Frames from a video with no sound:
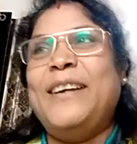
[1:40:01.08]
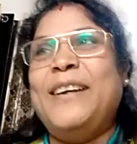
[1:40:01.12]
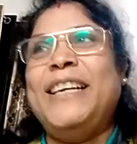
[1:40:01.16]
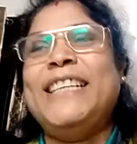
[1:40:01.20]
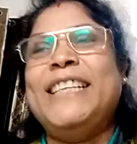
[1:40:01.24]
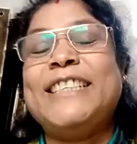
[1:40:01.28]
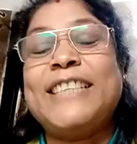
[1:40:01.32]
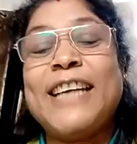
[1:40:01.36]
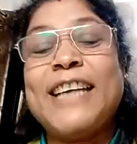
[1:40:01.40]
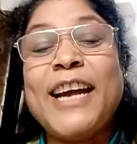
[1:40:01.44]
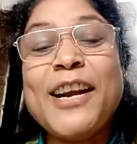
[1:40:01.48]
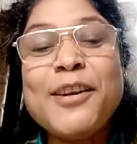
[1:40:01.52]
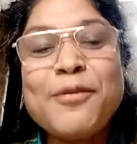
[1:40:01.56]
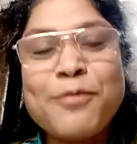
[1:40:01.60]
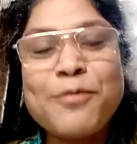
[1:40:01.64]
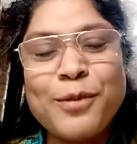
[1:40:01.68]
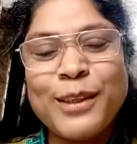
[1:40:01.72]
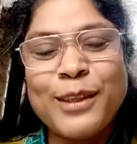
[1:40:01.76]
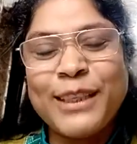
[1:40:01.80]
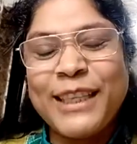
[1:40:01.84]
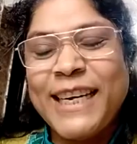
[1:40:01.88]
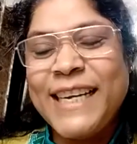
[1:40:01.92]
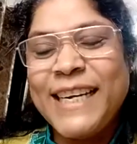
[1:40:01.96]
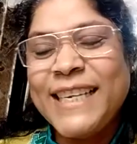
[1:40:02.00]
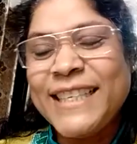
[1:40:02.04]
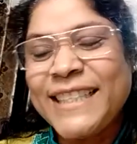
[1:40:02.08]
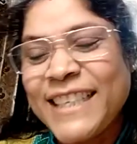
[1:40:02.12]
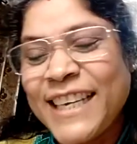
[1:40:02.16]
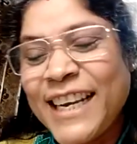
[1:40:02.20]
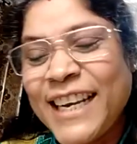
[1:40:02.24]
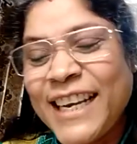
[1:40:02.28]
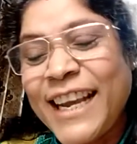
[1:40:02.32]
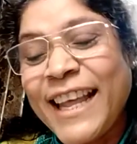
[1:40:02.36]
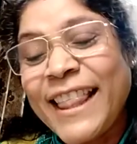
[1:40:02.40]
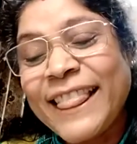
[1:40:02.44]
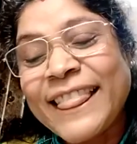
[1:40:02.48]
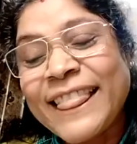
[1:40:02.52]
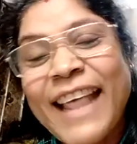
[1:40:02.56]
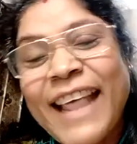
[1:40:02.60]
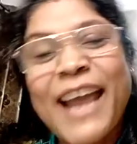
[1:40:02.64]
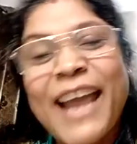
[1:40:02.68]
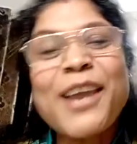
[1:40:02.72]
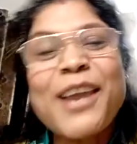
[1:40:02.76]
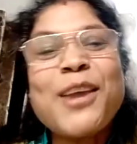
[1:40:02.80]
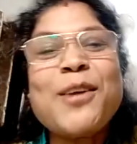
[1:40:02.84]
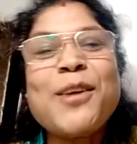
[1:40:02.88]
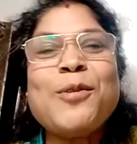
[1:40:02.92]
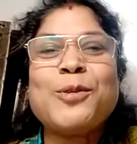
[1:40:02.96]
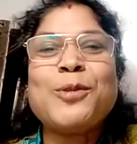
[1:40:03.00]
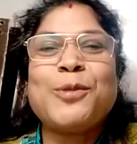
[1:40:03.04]
insightful things.
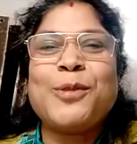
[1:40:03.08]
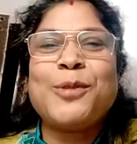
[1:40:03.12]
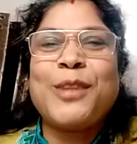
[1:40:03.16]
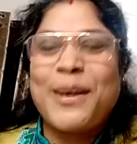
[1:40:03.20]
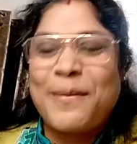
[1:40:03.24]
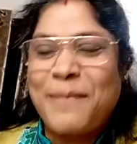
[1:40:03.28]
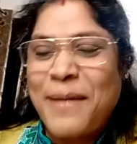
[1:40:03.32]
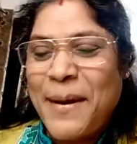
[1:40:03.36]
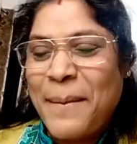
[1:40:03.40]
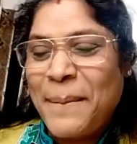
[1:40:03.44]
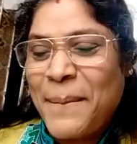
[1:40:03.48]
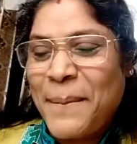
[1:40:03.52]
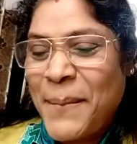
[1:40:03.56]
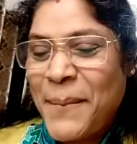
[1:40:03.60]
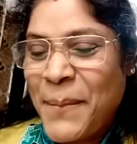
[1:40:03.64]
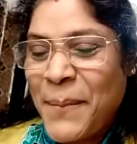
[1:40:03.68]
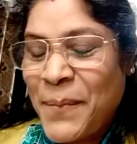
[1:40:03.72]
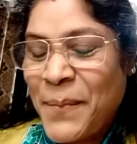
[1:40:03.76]
Thank you, Sudha ma'am.